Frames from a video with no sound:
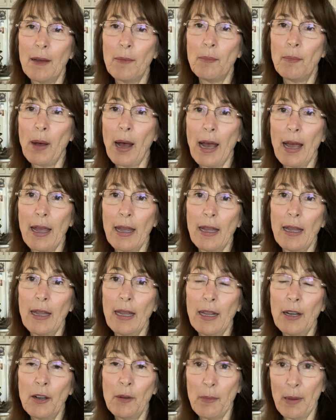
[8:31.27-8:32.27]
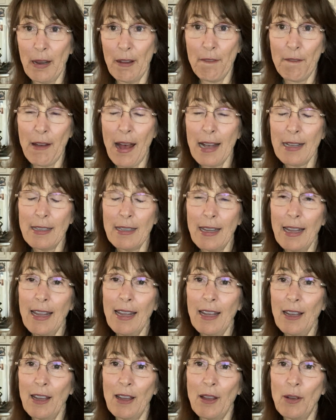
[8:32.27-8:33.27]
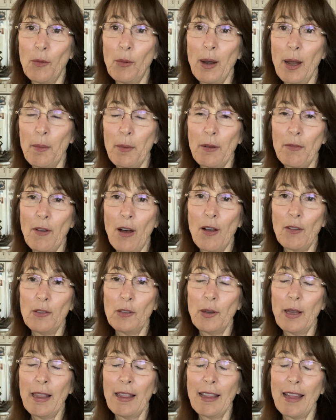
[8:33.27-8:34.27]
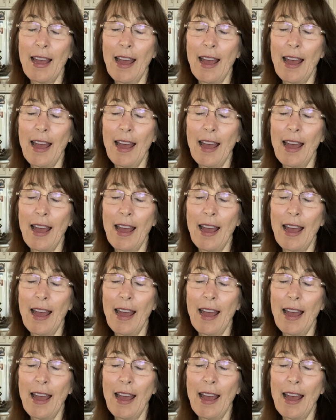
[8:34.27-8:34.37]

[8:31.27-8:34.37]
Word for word: my intermittent fasting, what I'm involved with,